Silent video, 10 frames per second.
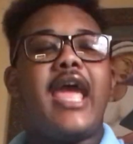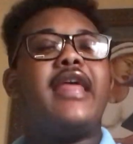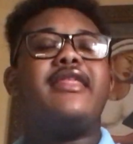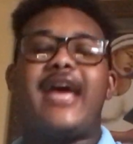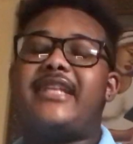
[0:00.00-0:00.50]

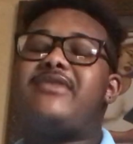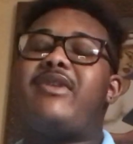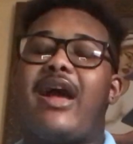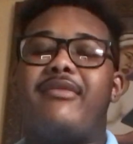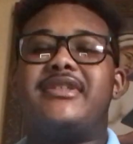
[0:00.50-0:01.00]
and that's
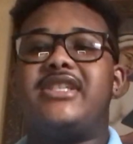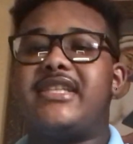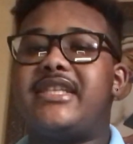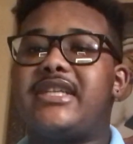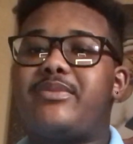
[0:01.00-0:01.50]
what I was
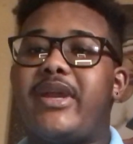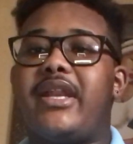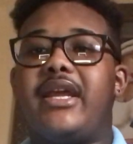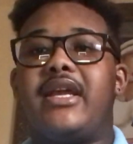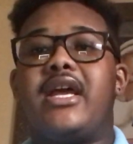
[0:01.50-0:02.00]
just
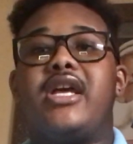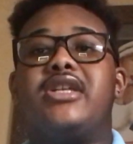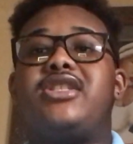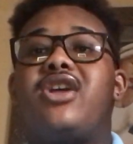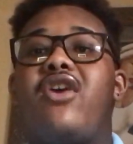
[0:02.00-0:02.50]
explaining.
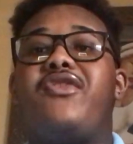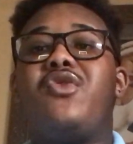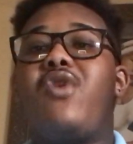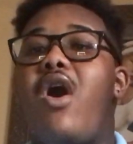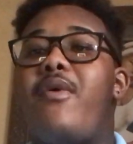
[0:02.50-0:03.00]
So if
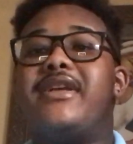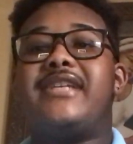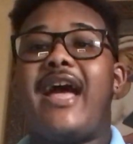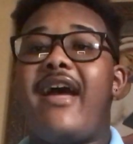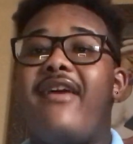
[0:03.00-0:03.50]
you always
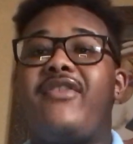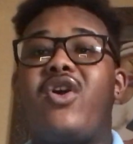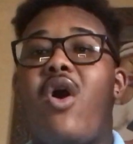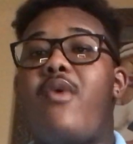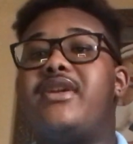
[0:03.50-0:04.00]
have, if
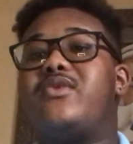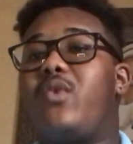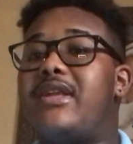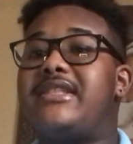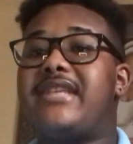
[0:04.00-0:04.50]
you're always
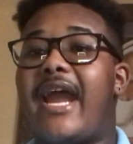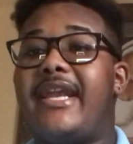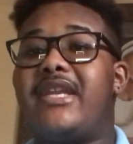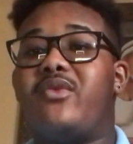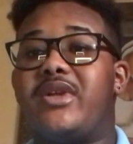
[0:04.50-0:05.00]

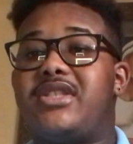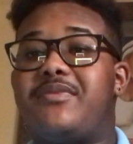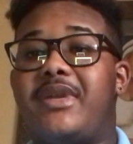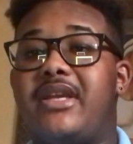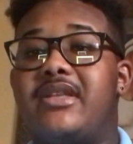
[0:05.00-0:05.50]
one-sided, which
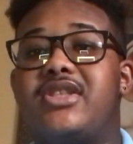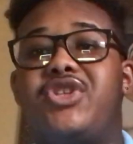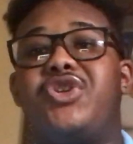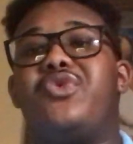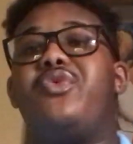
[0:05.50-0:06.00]
means
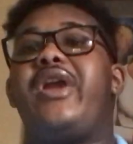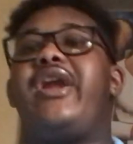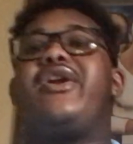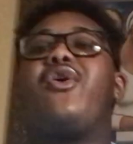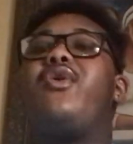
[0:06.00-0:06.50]
you
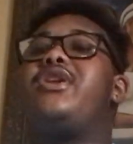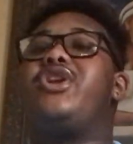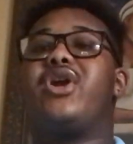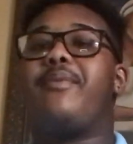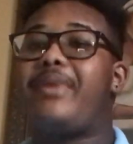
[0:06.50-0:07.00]
hear only
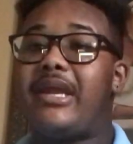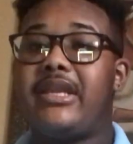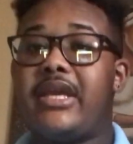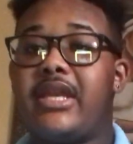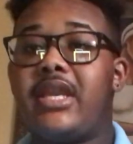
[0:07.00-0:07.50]
your
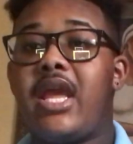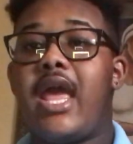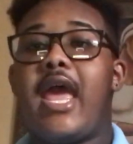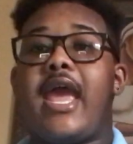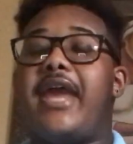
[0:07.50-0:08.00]
opinion
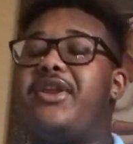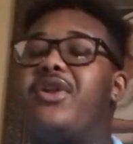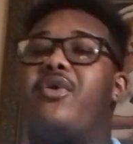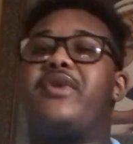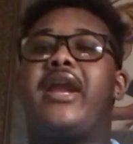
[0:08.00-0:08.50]
and you
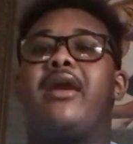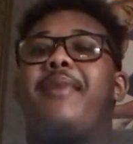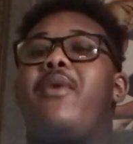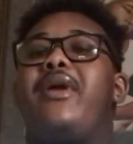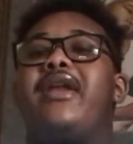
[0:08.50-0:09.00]
don't care
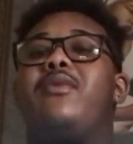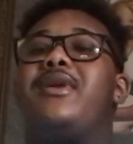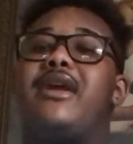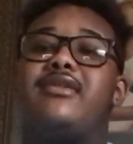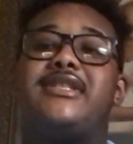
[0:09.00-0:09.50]
about what
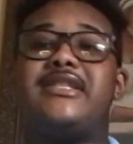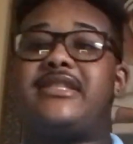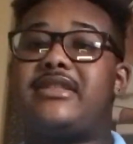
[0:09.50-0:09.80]
anyone else